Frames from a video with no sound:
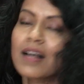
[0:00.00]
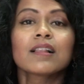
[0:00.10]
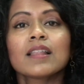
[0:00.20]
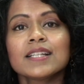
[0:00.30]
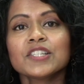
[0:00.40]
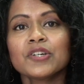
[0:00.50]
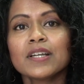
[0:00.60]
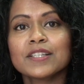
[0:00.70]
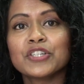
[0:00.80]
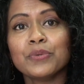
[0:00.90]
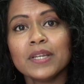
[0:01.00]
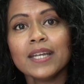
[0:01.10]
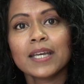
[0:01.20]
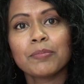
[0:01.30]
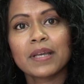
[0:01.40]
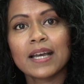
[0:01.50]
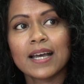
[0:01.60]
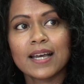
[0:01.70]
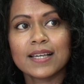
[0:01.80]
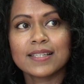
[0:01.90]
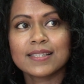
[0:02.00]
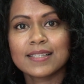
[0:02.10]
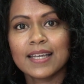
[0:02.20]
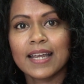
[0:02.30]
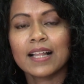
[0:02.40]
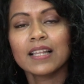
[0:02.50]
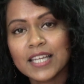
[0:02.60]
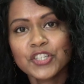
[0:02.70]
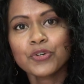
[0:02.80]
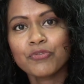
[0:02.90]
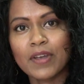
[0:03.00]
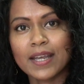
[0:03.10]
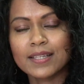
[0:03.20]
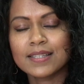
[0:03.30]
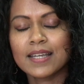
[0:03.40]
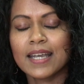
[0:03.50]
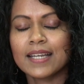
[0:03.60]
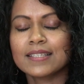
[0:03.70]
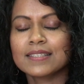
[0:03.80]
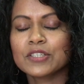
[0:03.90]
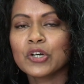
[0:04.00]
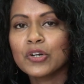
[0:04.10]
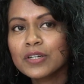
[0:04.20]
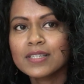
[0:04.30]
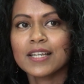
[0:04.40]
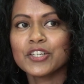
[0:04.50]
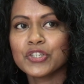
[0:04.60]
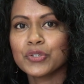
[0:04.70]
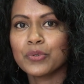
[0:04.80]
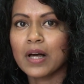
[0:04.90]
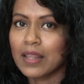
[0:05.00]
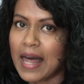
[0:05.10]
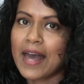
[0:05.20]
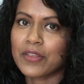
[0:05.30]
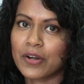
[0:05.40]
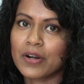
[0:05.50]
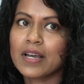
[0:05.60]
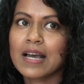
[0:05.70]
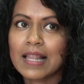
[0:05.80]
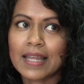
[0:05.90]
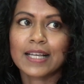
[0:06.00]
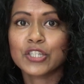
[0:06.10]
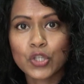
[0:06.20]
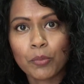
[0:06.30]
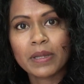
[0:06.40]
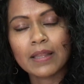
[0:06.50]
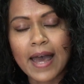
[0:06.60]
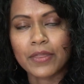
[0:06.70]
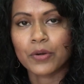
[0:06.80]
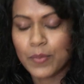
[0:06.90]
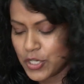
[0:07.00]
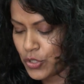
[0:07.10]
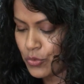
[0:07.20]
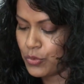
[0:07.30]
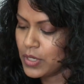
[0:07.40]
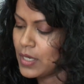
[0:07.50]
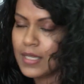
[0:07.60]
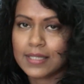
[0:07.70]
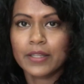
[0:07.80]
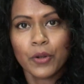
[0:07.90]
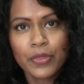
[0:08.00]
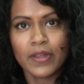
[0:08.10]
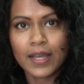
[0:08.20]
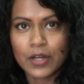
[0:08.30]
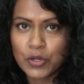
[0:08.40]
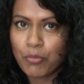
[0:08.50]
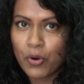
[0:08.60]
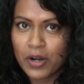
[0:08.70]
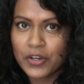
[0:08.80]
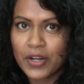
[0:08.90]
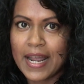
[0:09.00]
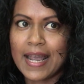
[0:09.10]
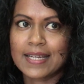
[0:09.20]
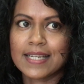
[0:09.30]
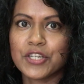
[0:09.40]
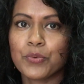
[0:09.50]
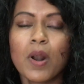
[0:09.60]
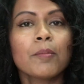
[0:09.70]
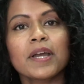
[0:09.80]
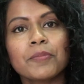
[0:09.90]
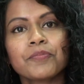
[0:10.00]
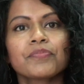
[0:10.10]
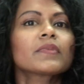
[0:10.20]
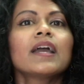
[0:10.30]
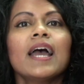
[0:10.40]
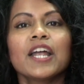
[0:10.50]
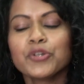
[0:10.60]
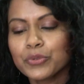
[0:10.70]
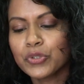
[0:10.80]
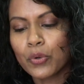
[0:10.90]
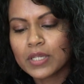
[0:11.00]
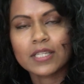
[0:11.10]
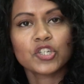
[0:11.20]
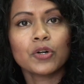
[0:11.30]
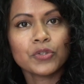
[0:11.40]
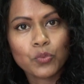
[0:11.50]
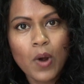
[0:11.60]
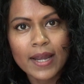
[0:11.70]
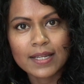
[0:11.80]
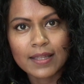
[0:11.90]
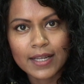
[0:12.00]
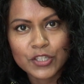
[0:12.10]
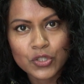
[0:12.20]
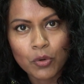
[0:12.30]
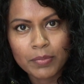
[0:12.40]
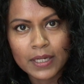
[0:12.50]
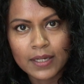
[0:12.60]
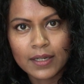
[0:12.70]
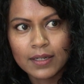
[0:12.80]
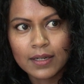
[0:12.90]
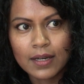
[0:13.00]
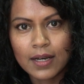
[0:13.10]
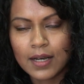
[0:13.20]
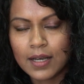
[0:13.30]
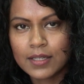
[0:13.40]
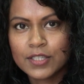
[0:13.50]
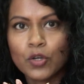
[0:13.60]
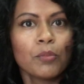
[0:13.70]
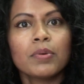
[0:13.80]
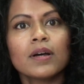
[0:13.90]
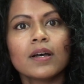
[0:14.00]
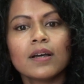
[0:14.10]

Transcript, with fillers: CLEANSER is unique because it cleans your face. It turns into a lather, like a soapy lather. When you, it's a little thick and you pour it on your hand and you rub it, and you'll notice it turns white, like a soapy uh, soap,